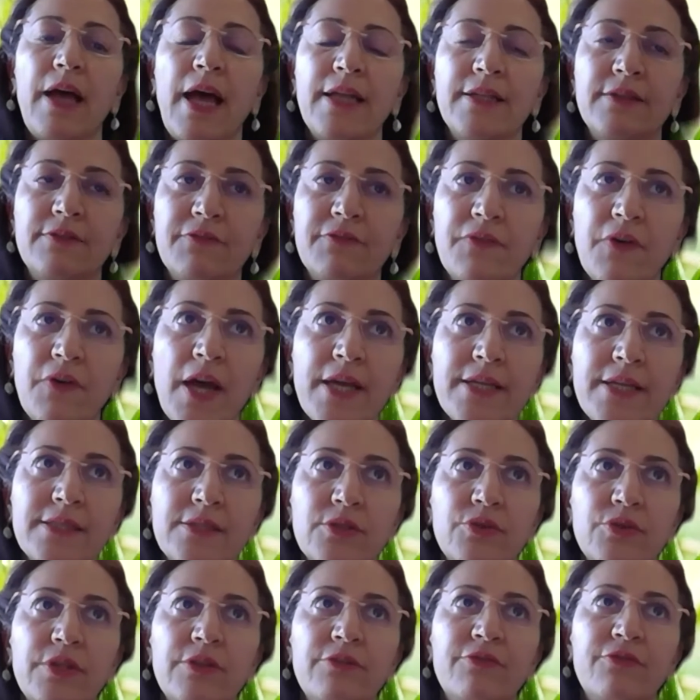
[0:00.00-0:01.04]

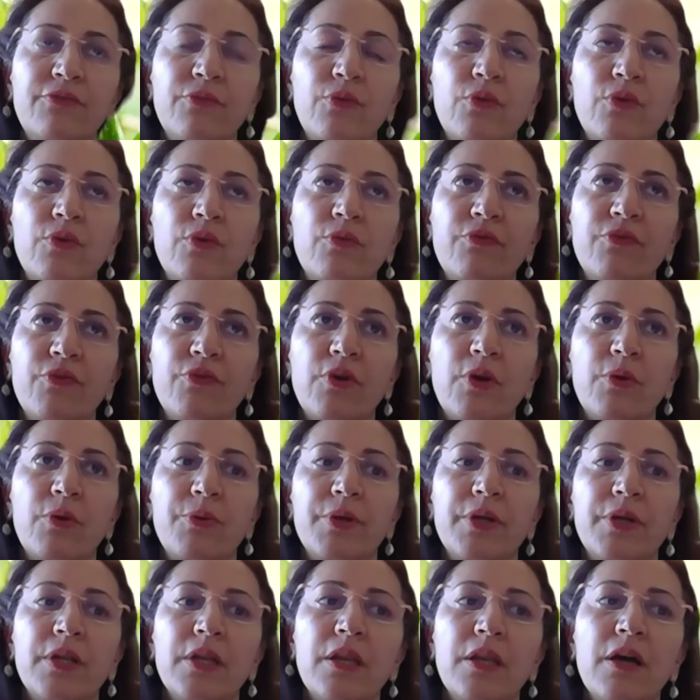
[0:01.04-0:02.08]
advisory for for
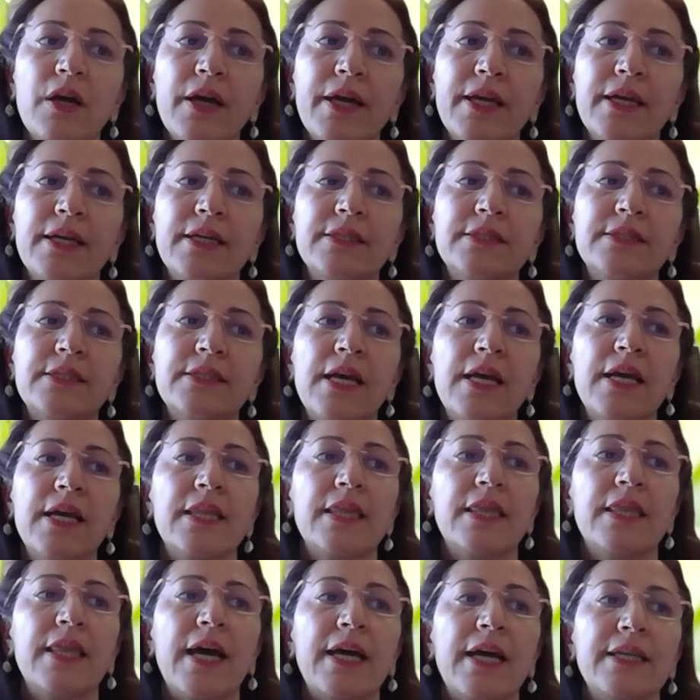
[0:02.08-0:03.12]
our client
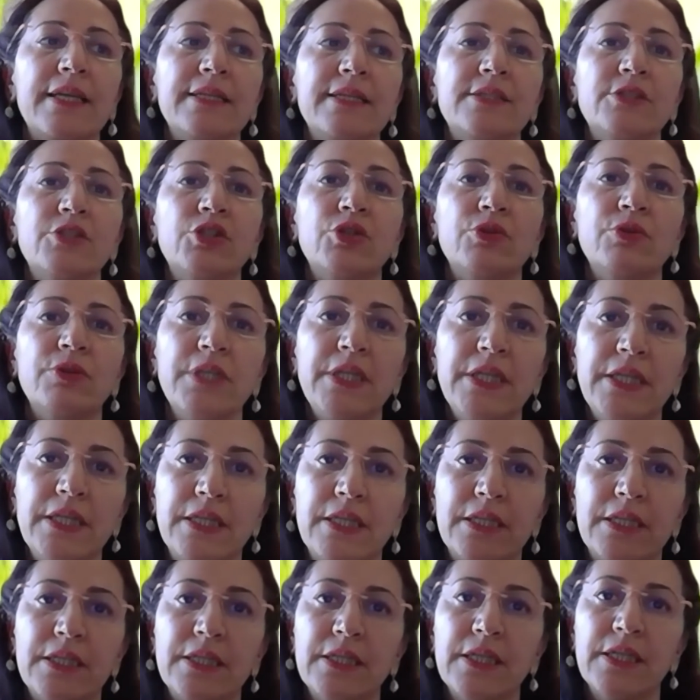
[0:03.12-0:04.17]
that is
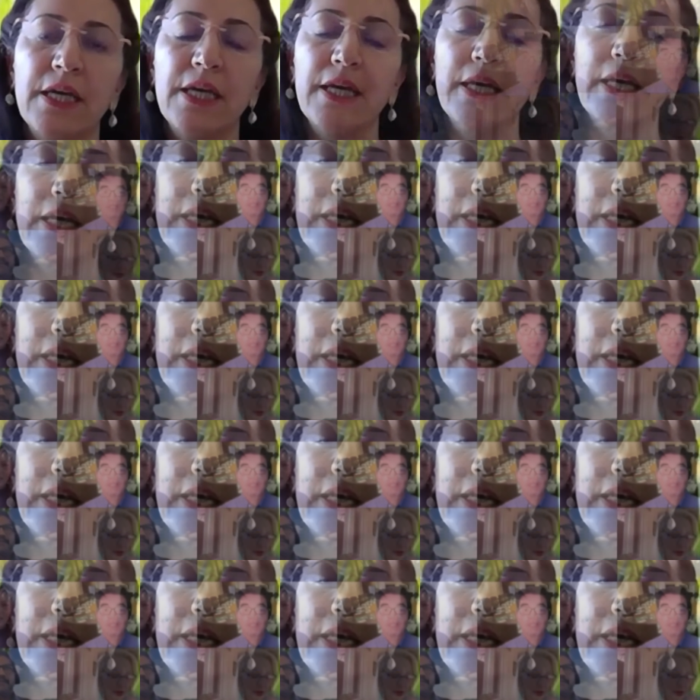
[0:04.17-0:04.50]
unique